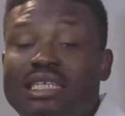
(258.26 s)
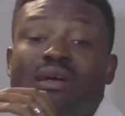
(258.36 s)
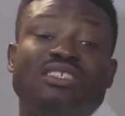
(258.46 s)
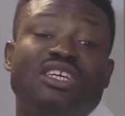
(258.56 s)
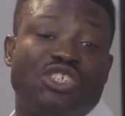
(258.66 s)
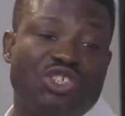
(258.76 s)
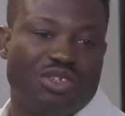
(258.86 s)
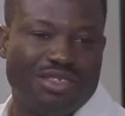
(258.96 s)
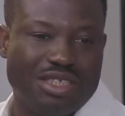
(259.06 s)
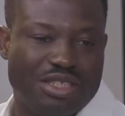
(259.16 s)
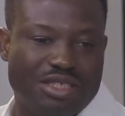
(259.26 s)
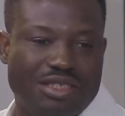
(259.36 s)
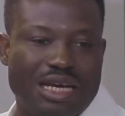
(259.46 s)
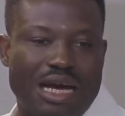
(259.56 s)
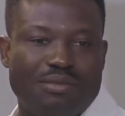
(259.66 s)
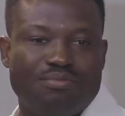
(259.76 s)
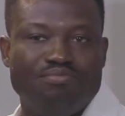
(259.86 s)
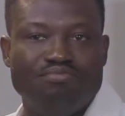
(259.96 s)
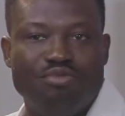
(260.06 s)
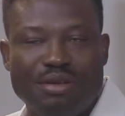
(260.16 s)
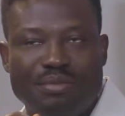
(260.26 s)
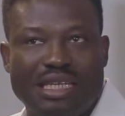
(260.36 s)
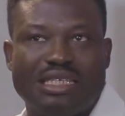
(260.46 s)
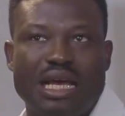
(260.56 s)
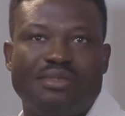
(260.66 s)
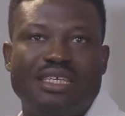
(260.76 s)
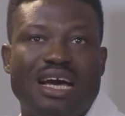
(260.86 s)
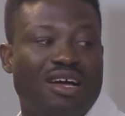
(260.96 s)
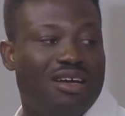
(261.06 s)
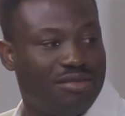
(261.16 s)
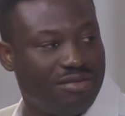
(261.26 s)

expectation is many times they are